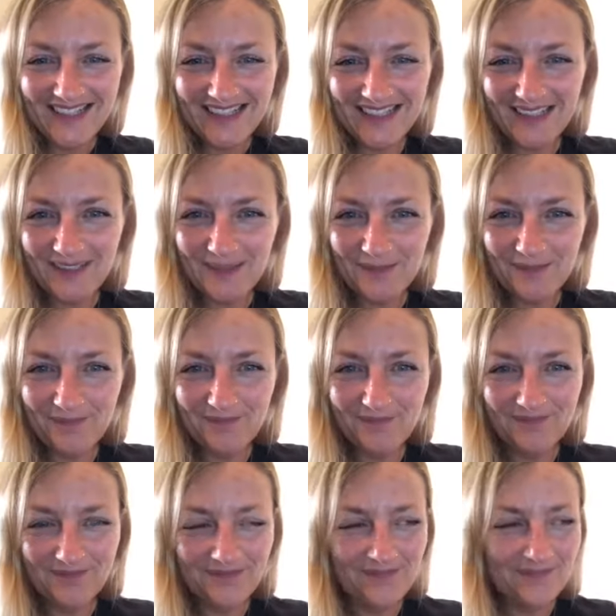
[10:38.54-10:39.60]
Um,
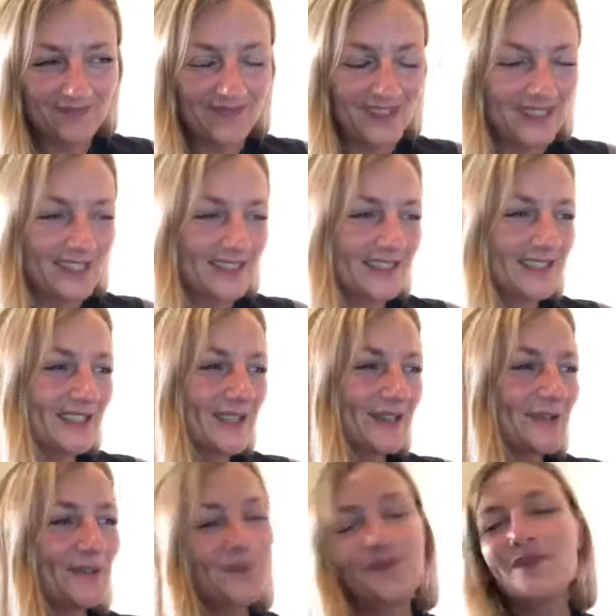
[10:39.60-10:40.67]

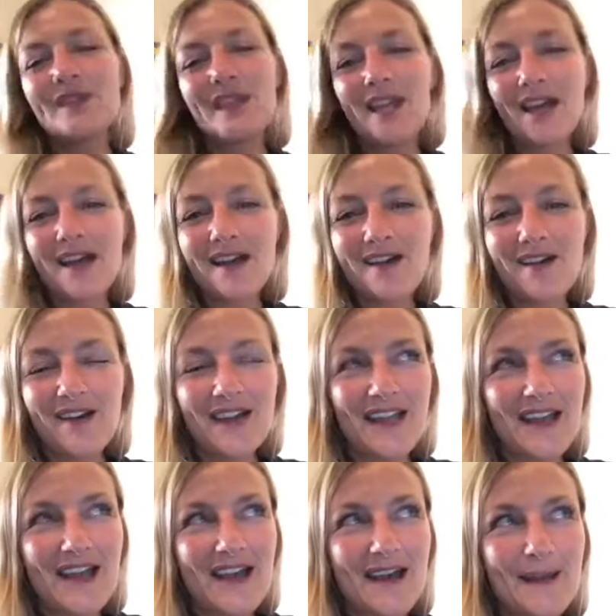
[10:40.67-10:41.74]
so, yeah,
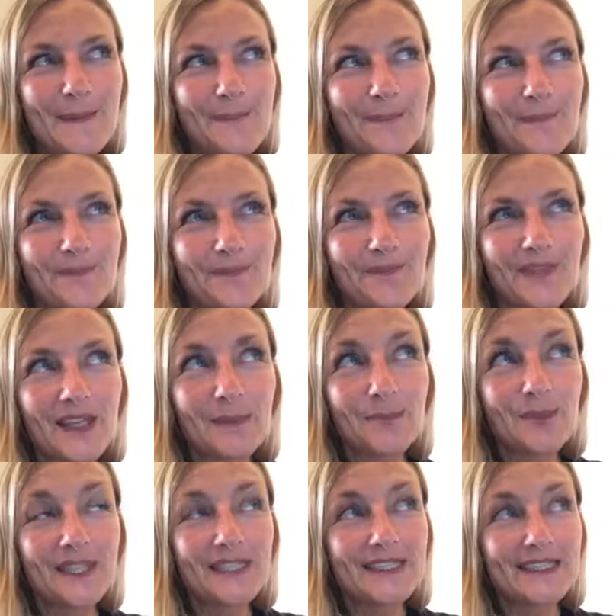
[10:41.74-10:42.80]
I am
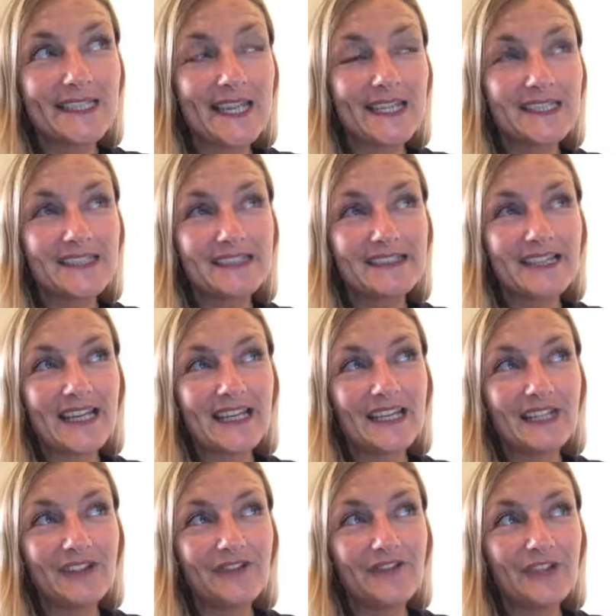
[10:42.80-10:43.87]
putting together
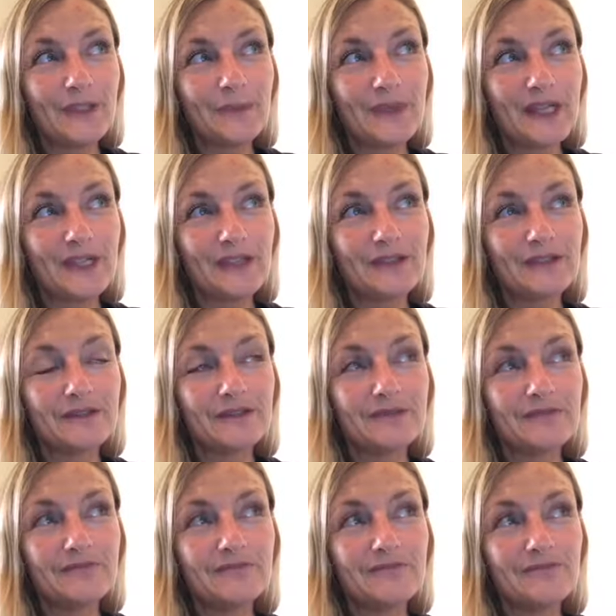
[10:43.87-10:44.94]
a
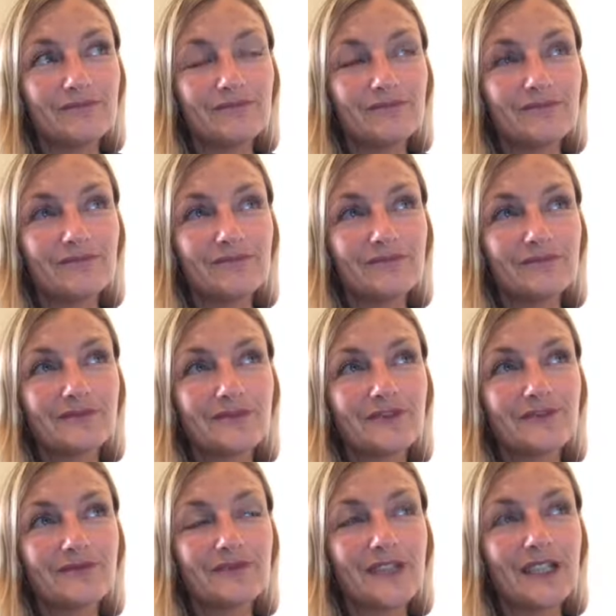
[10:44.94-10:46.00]
female
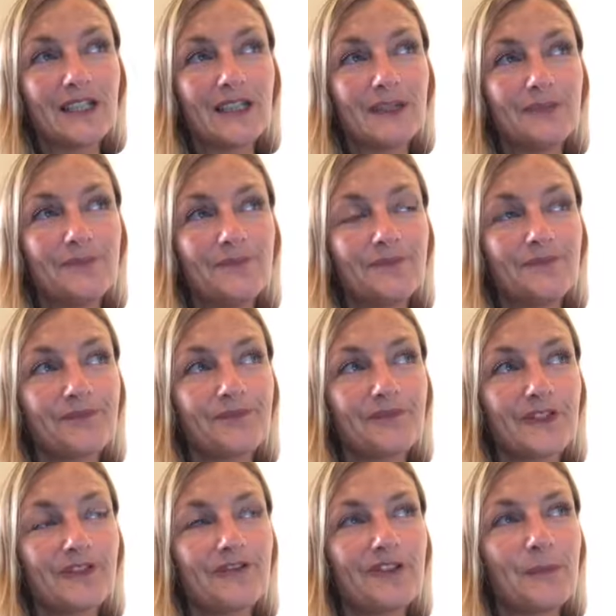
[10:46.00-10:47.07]
um,
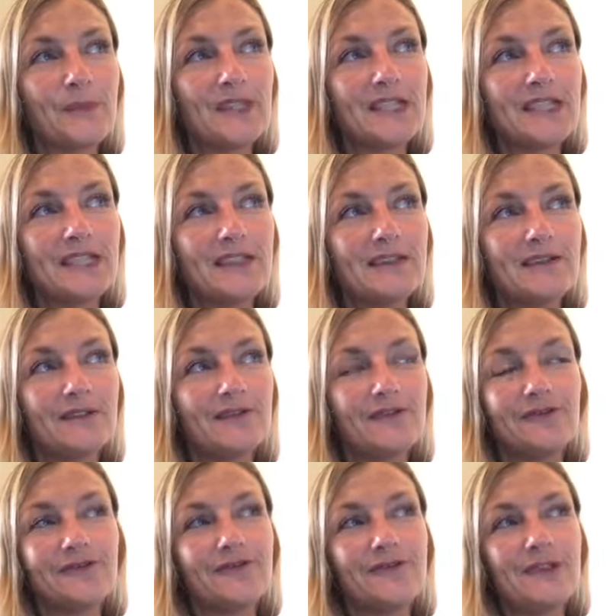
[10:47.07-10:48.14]
feminine,
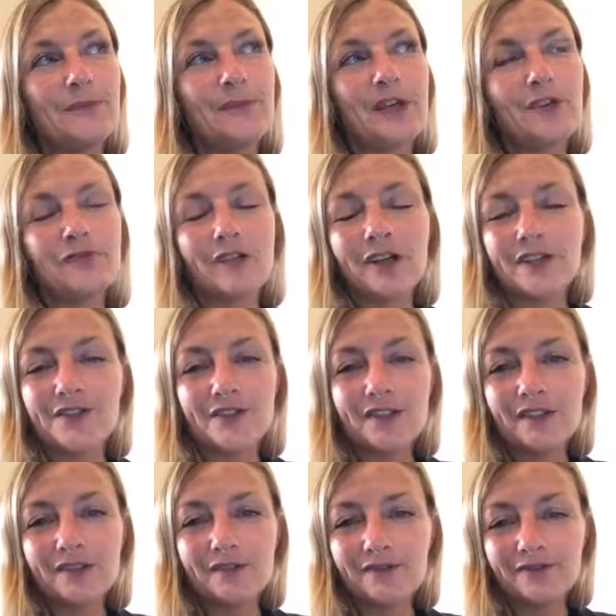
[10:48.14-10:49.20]
female
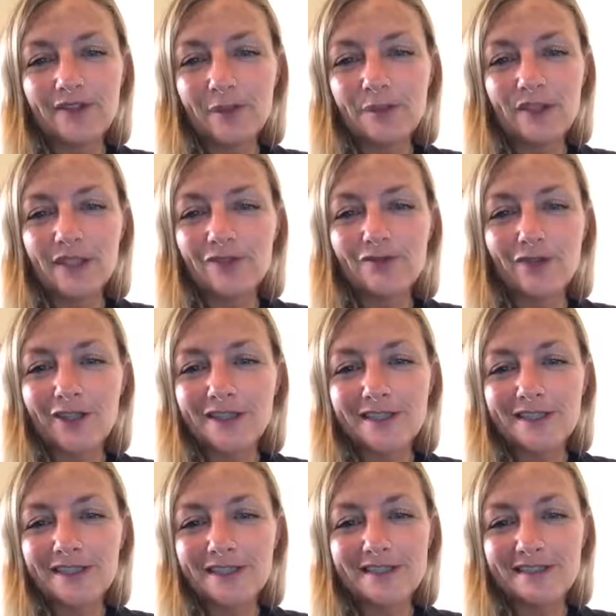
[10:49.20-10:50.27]
rising, feminine
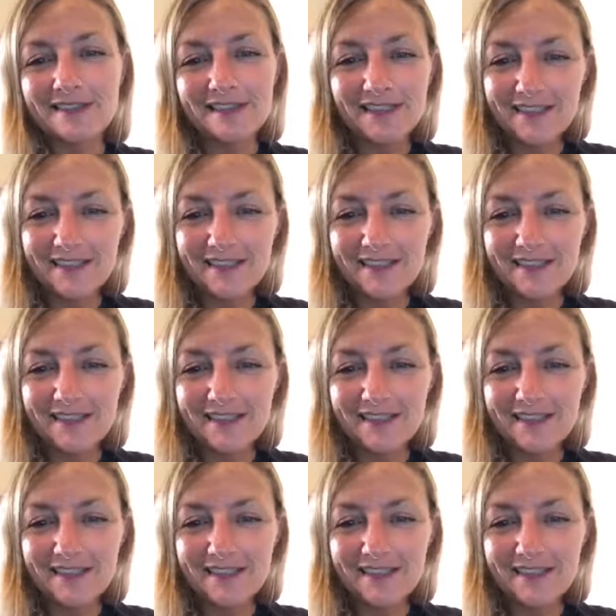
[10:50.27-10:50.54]
rising.